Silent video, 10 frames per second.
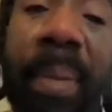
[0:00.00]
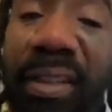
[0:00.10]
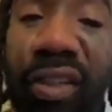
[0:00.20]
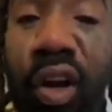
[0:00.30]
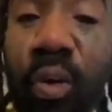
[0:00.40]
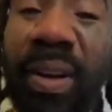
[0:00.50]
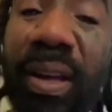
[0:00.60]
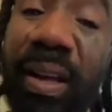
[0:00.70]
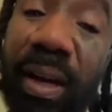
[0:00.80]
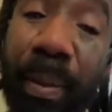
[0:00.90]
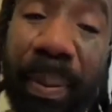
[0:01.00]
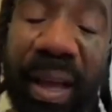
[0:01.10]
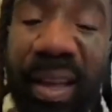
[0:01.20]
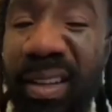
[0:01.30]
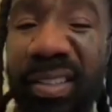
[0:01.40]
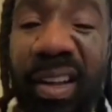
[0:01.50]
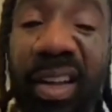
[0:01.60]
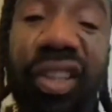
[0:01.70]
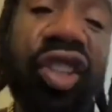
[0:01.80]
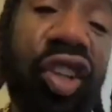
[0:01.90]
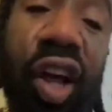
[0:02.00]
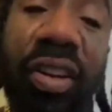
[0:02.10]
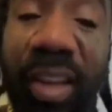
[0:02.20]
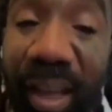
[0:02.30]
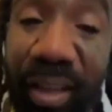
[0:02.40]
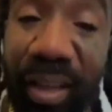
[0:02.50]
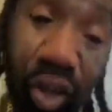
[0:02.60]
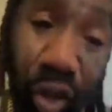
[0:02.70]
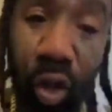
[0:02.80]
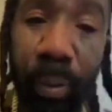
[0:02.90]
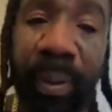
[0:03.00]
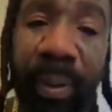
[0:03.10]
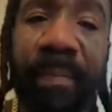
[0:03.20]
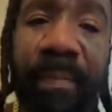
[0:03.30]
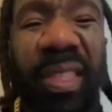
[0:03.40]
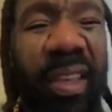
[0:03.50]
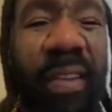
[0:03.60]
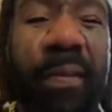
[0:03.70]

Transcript: a Boskoe 100 page, Skull Gang Stupid,